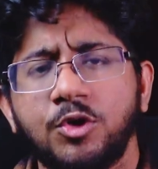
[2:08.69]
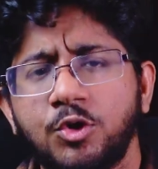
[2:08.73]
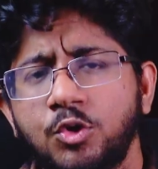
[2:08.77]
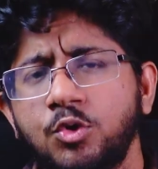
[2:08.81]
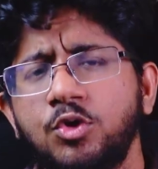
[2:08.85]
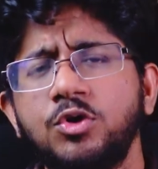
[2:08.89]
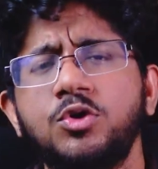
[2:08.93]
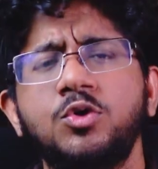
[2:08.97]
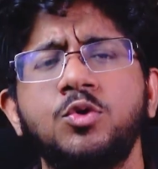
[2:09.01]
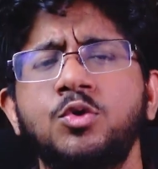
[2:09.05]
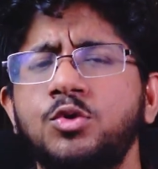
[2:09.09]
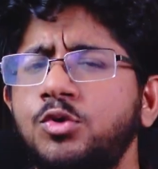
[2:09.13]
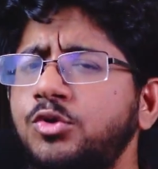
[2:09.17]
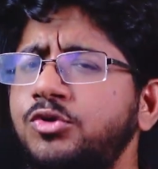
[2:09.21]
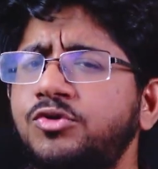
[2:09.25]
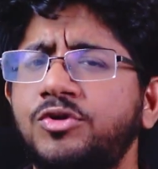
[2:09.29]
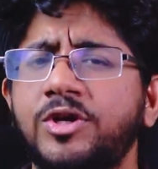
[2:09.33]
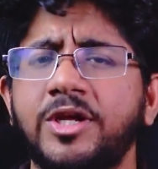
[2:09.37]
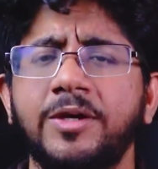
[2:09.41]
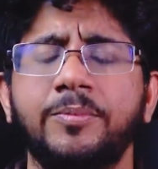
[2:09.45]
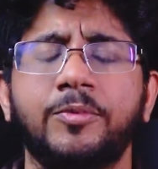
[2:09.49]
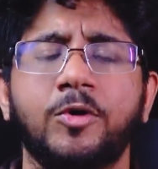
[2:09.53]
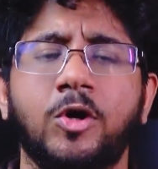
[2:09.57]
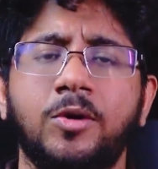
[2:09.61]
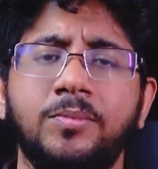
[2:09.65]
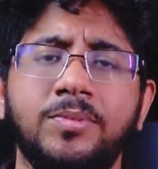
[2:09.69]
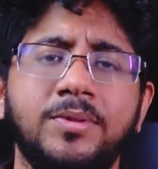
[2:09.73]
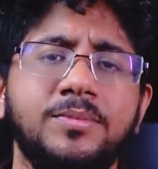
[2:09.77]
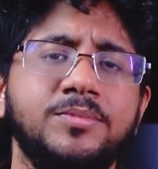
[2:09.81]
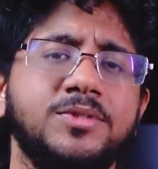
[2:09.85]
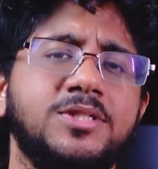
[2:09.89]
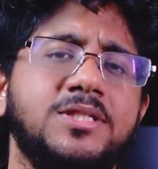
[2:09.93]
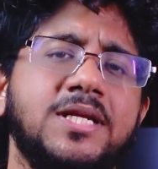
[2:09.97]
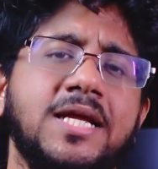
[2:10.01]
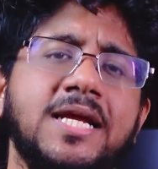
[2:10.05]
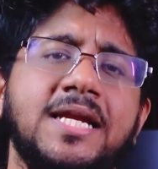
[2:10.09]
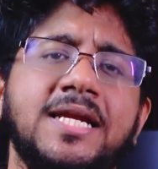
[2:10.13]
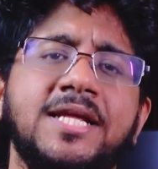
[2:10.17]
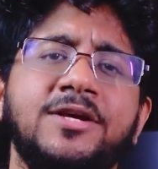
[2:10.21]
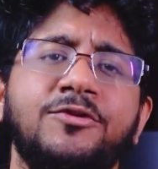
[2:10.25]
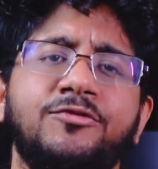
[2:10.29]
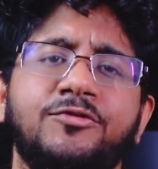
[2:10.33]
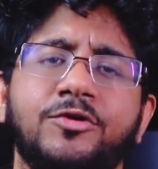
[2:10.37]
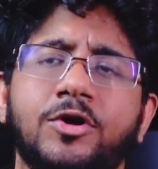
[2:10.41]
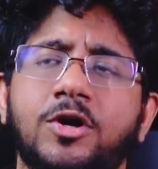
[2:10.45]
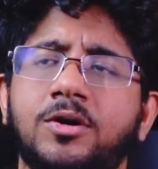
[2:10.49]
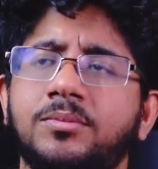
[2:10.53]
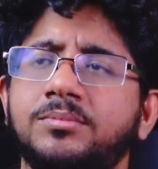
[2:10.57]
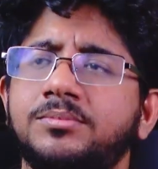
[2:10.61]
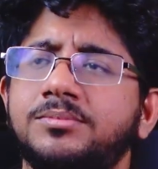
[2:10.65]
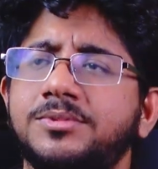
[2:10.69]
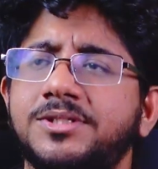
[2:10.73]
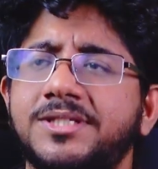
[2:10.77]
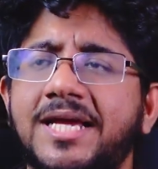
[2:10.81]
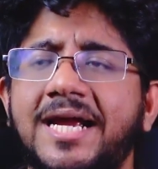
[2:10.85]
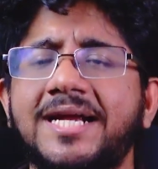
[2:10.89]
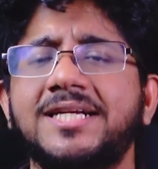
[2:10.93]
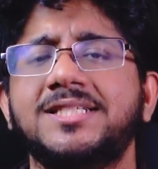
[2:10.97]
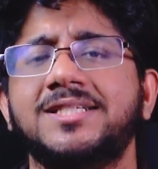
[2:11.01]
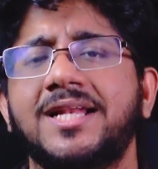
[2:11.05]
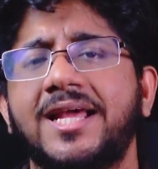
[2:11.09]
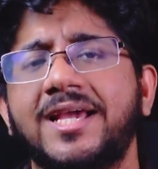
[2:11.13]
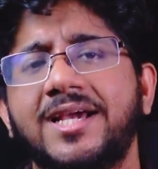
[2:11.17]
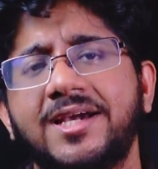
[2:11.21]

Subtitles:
Do 2 to 3 problems daily from sites